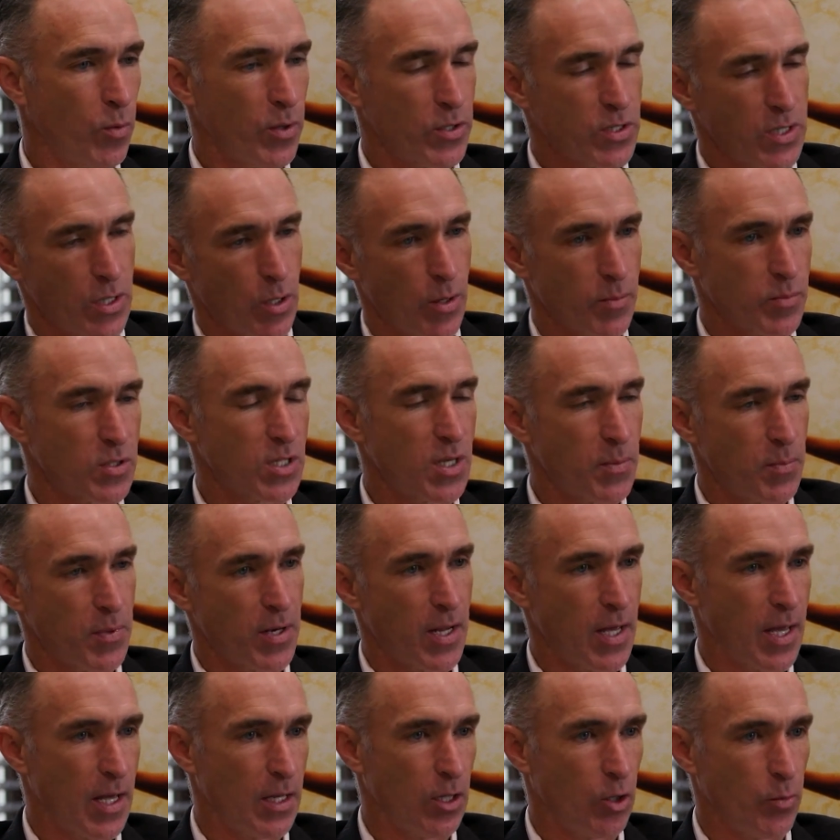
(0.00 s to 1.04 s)
which I know I'm
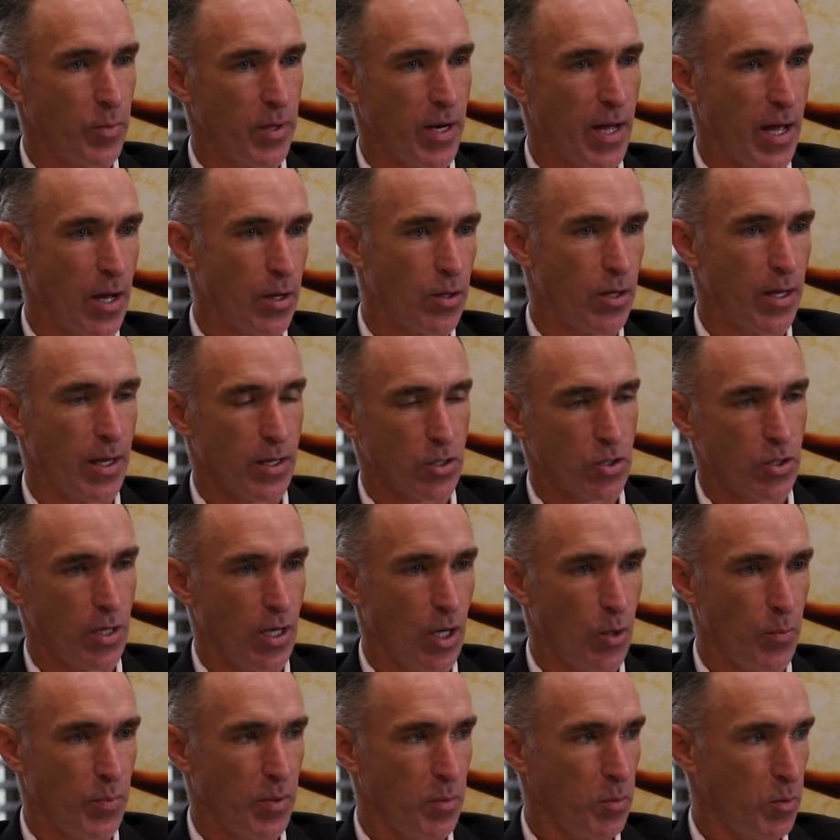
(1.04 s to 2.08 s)
skipping ahead a little bit of how you actually
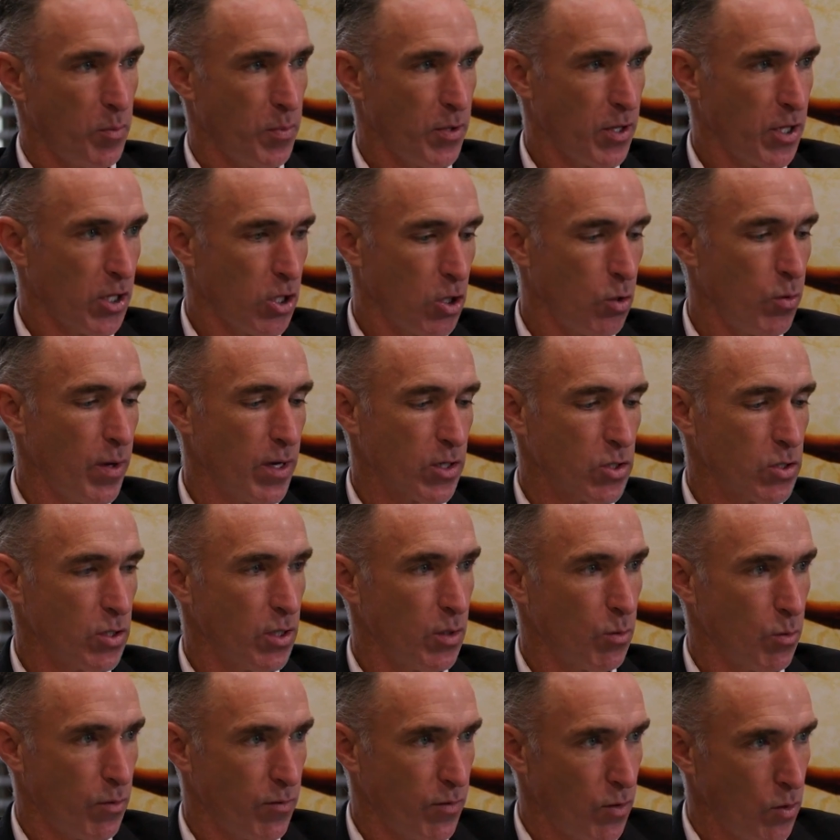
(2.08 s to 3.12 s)
help people, but like you
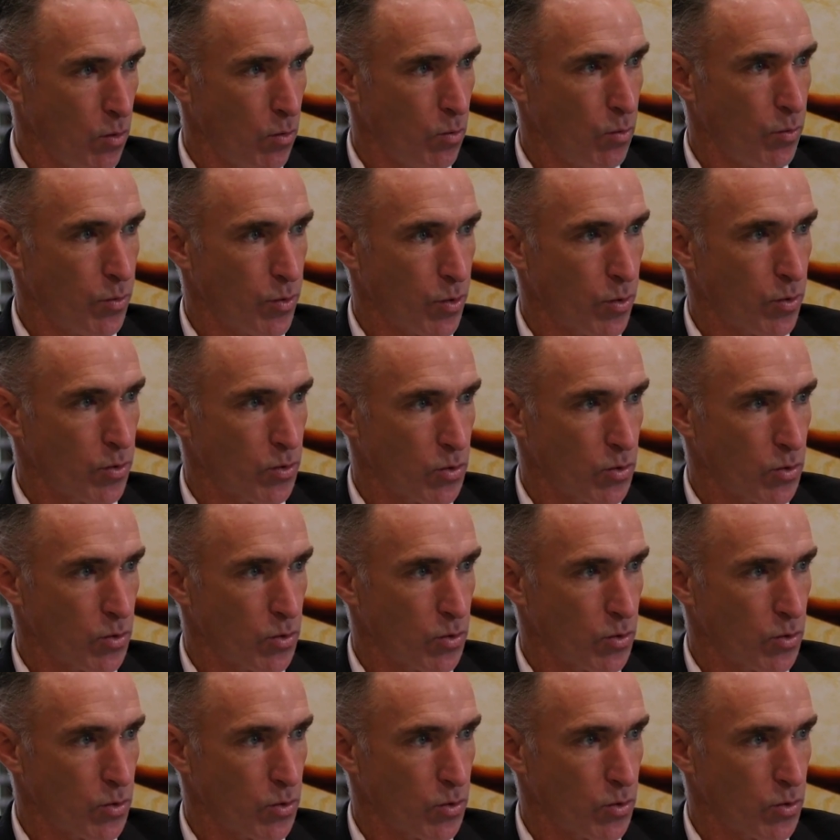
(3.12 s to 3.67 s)
actually review